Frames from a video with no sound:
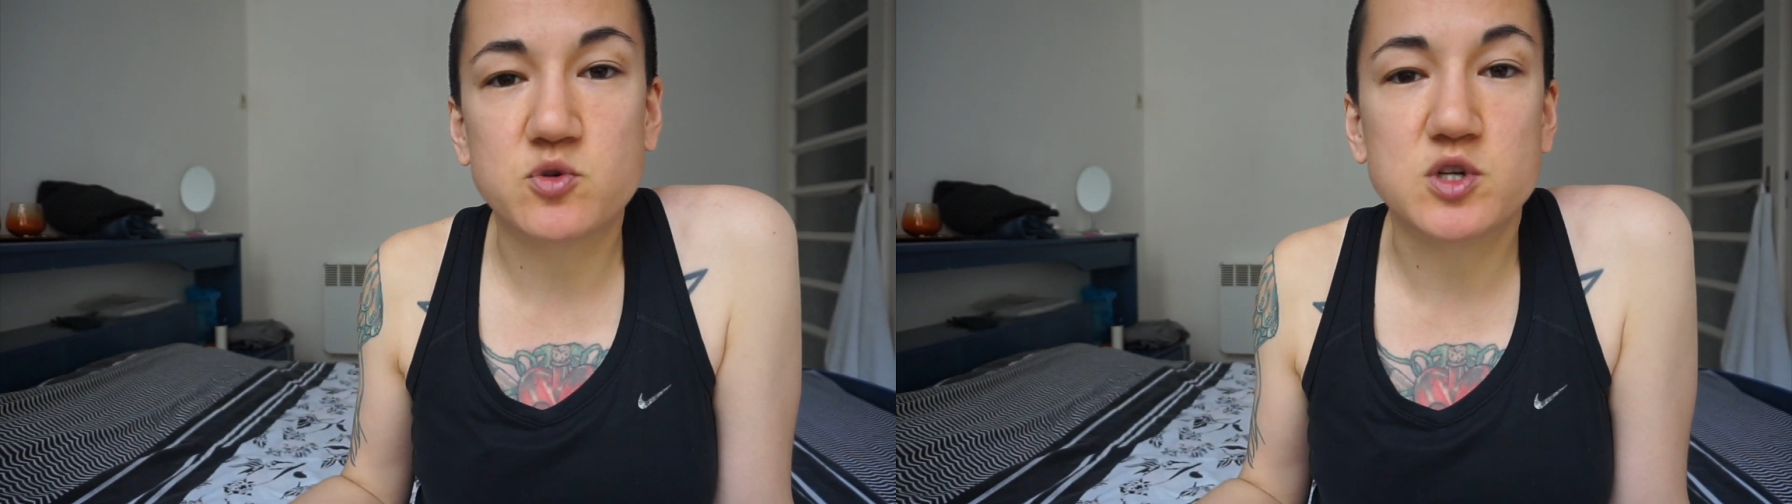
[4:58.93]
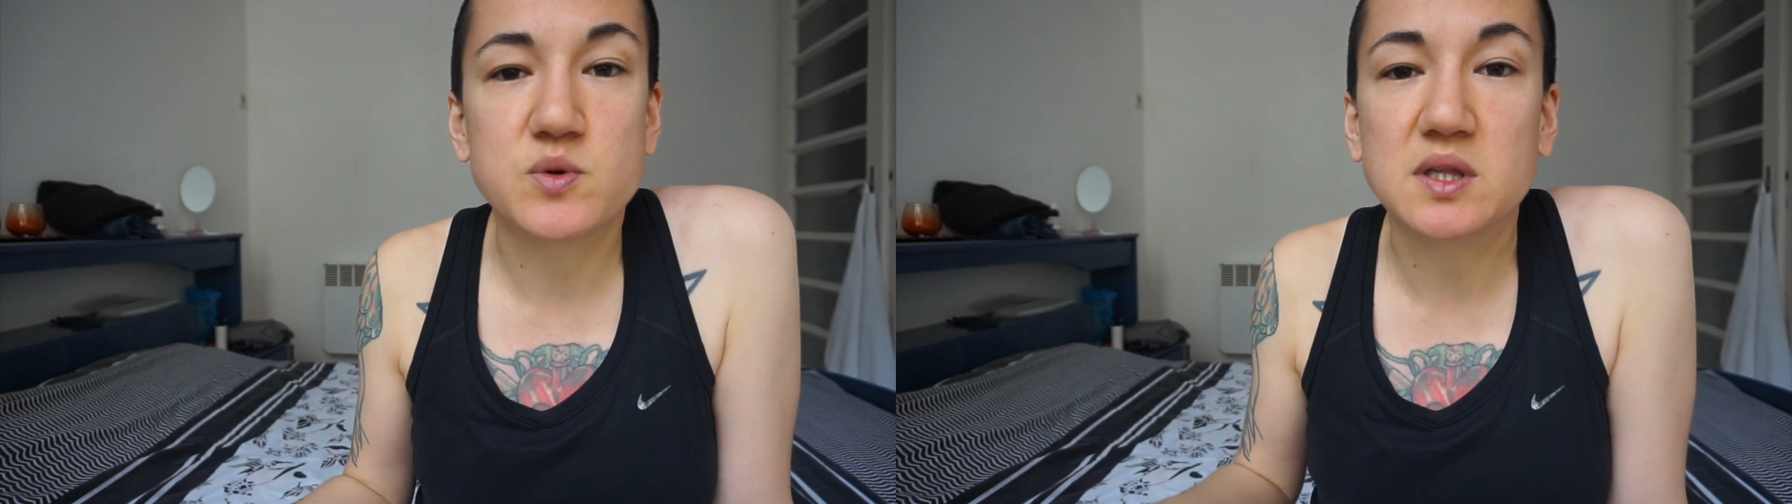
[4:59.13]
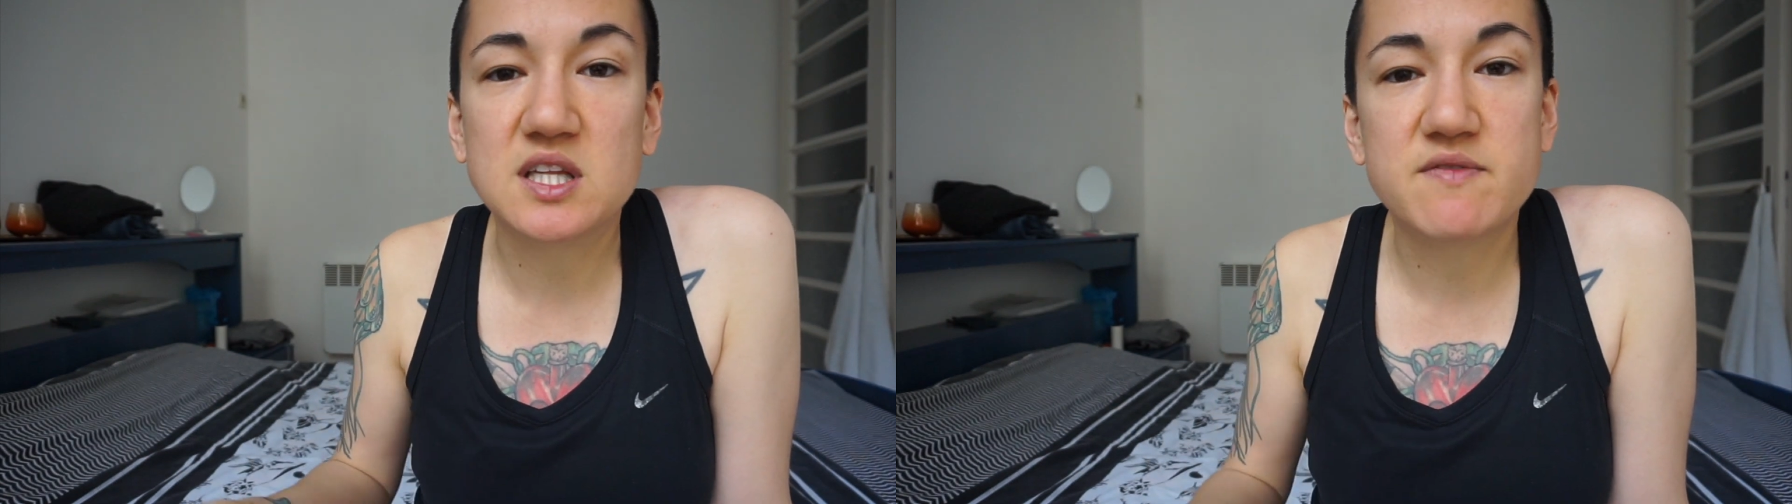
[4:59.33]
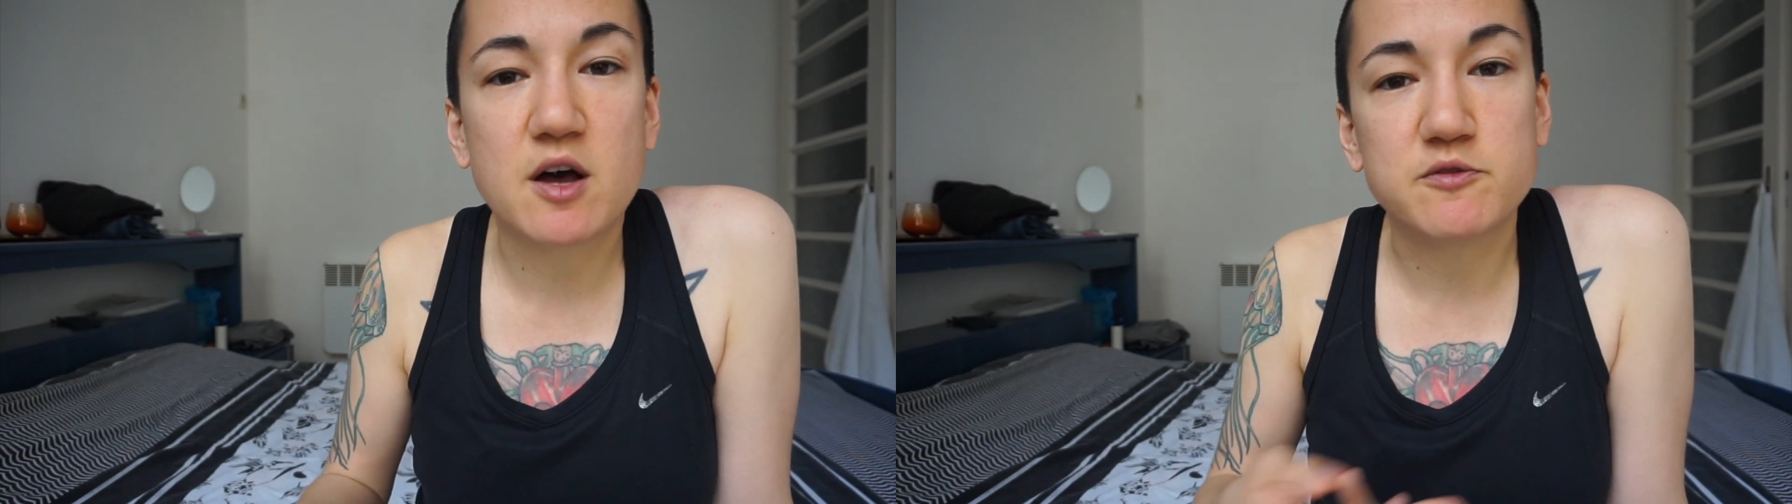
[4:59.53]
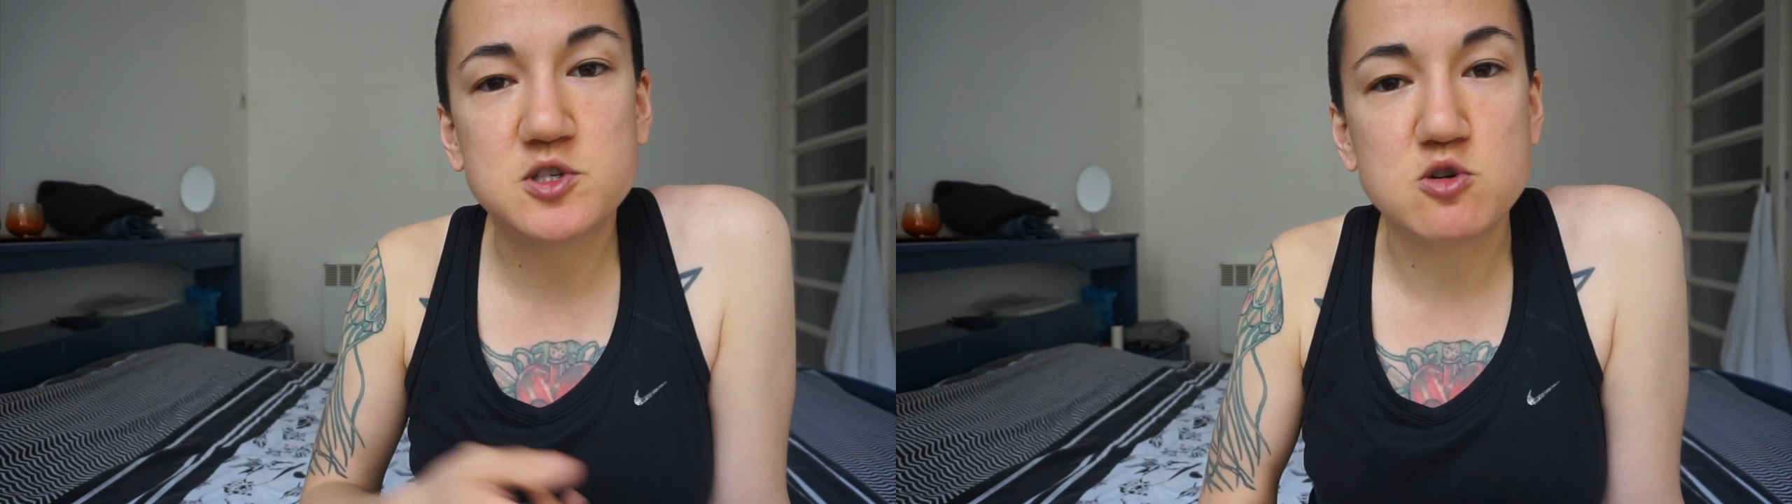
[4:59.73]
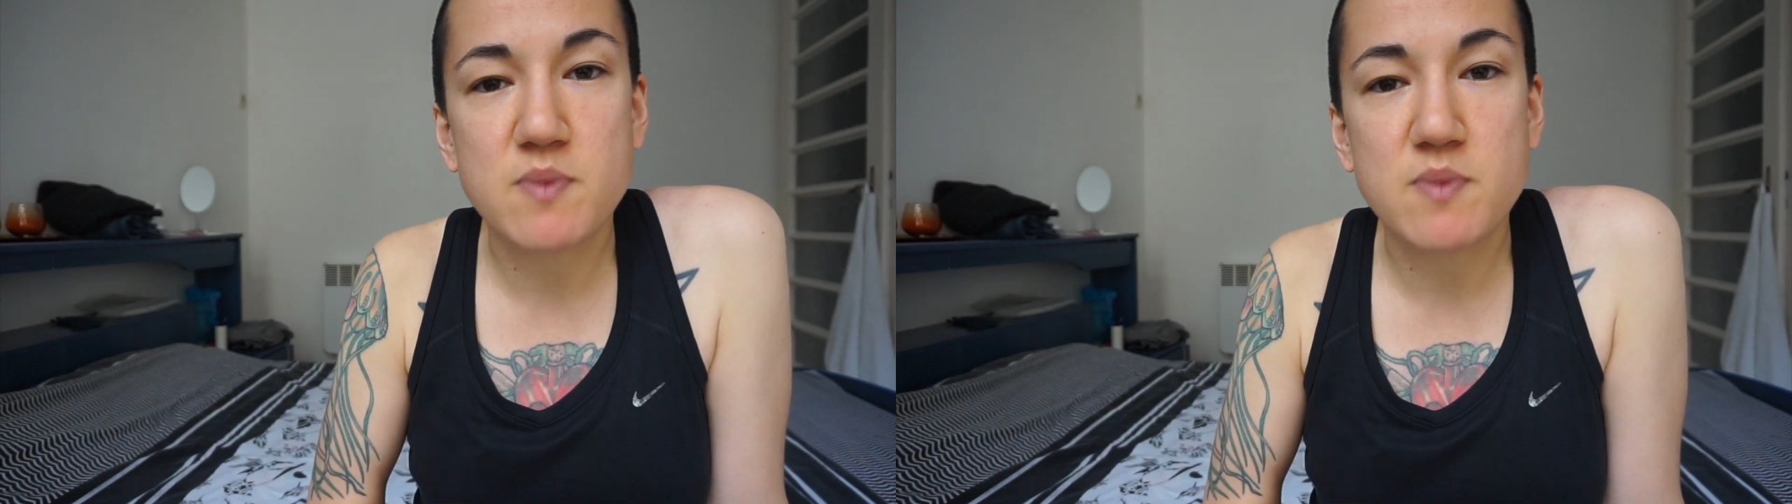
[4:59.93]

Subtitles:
to where you can live out of 2